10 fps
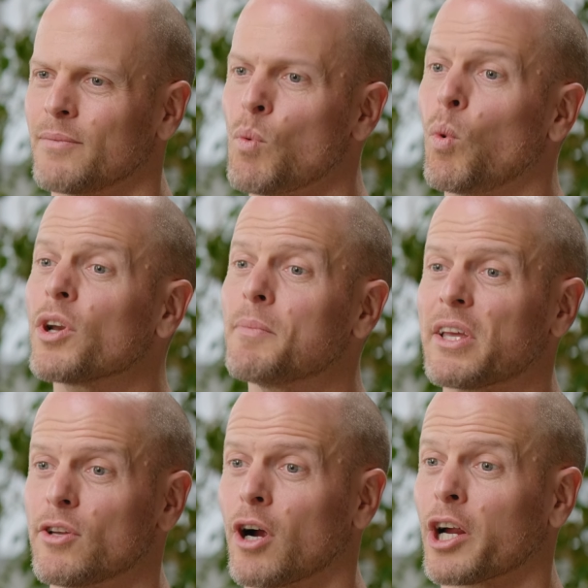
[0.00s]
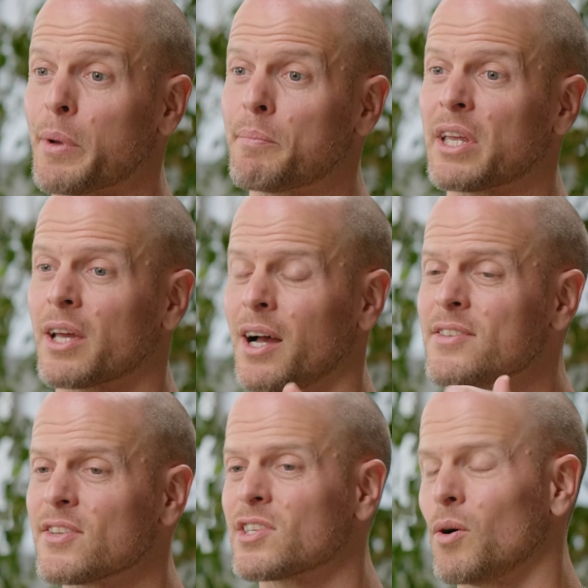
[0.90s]
I mean, one could make the argument
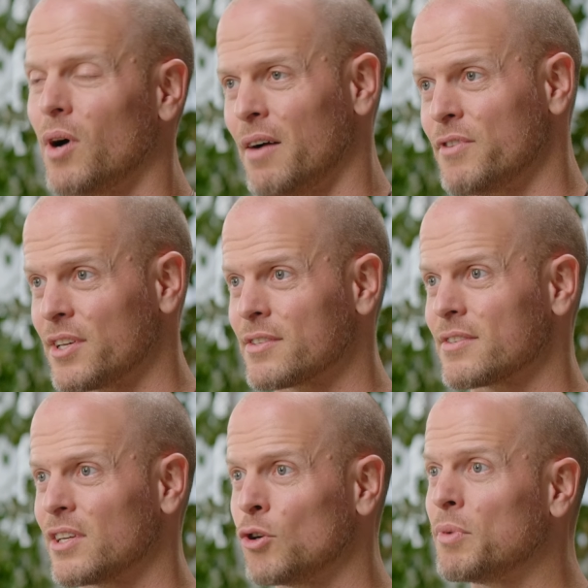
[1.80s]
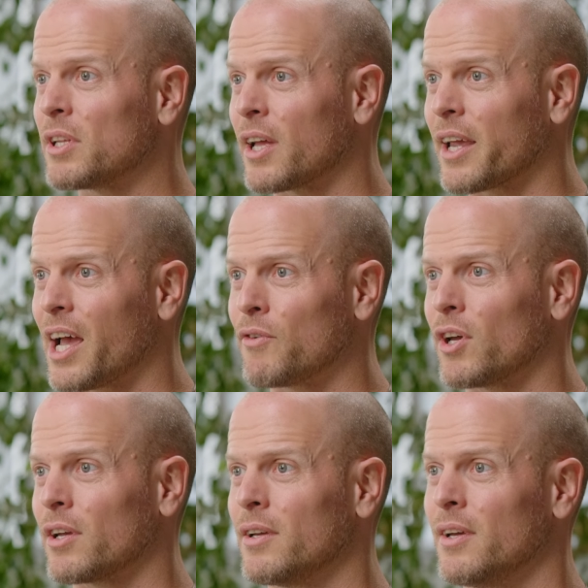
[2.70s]
because it's so obvious. It would be like
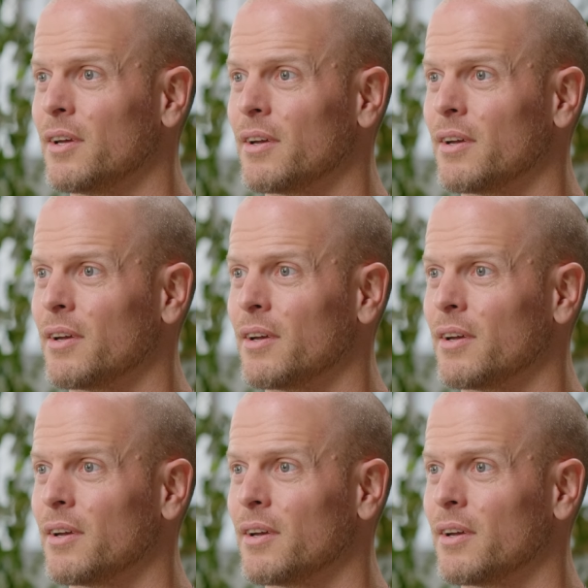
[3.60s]
having